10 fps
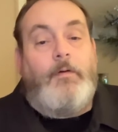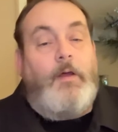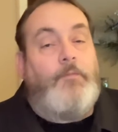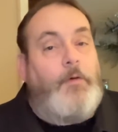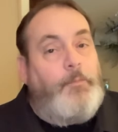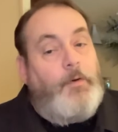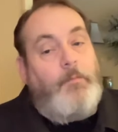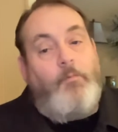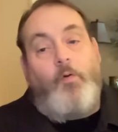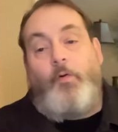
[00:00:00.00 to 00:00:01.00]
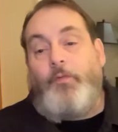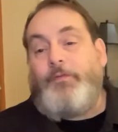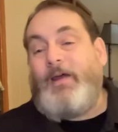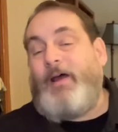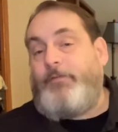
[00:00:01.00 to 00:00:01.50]
If we put a moral
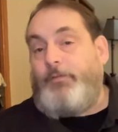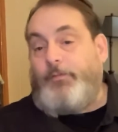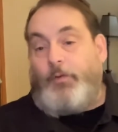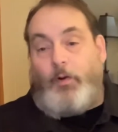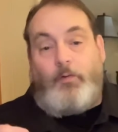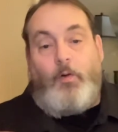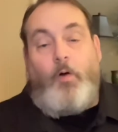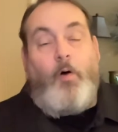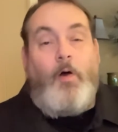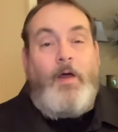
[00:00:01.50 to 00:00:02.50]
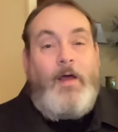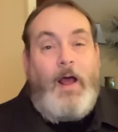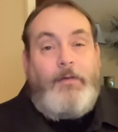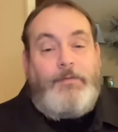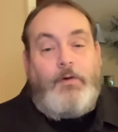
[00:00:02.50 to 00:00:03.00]
statute or a law
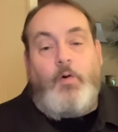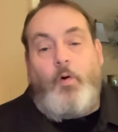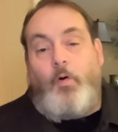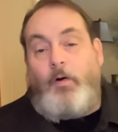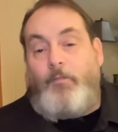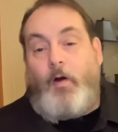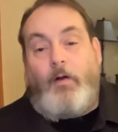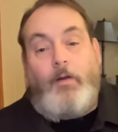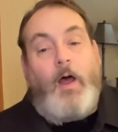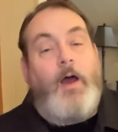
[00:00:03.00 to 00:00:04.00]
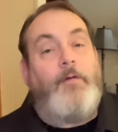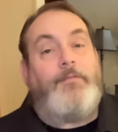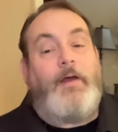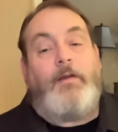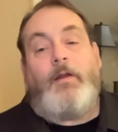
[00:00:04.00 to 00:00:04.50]
as the core of our lives,
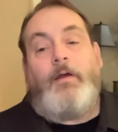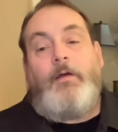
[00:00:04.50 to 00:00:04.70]
then,